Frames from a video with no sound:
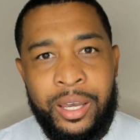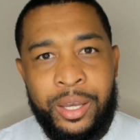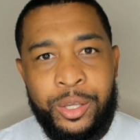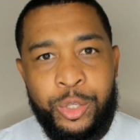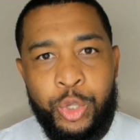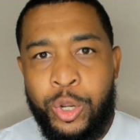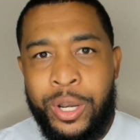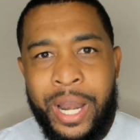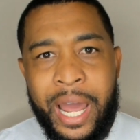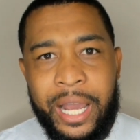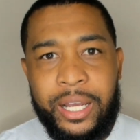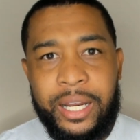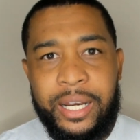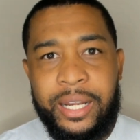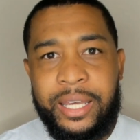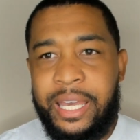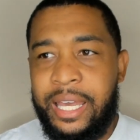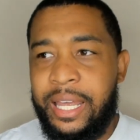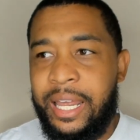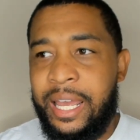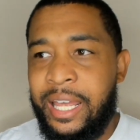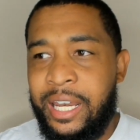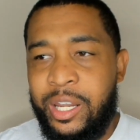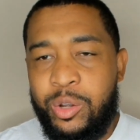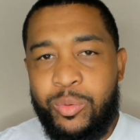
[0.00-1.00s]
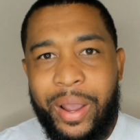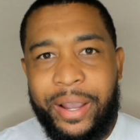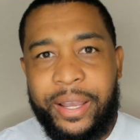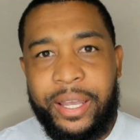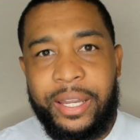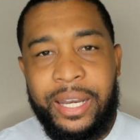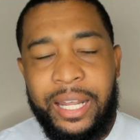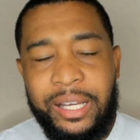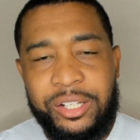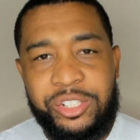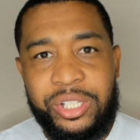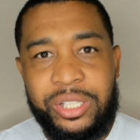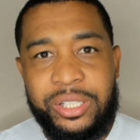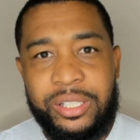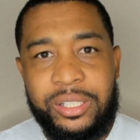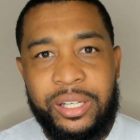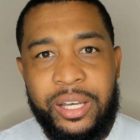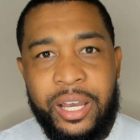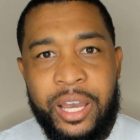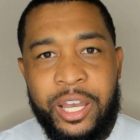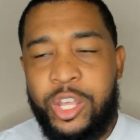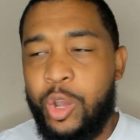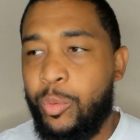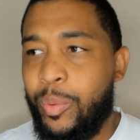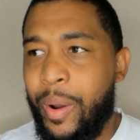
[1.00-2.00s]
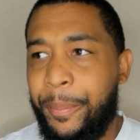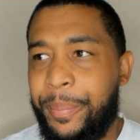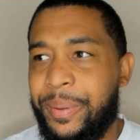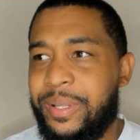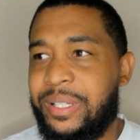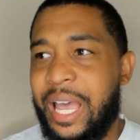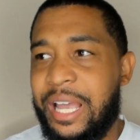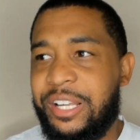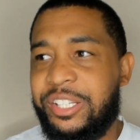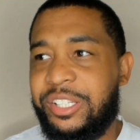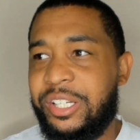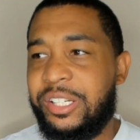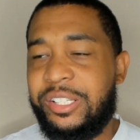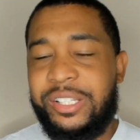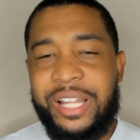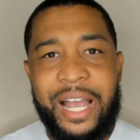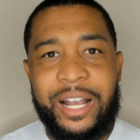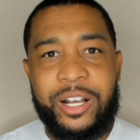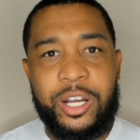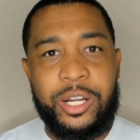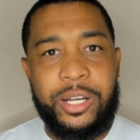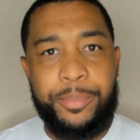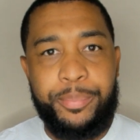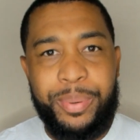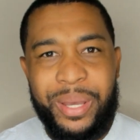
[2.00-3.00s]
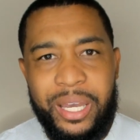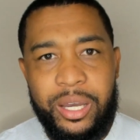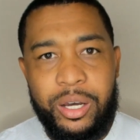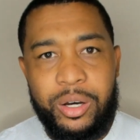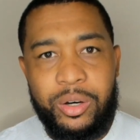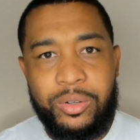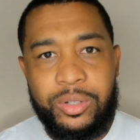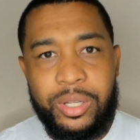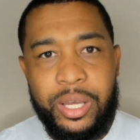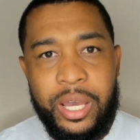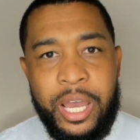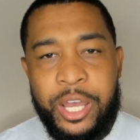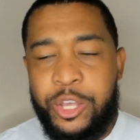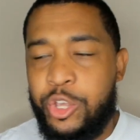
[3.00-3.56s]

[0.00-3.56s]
You're not going to get any recognition. Your reputation is not going to build.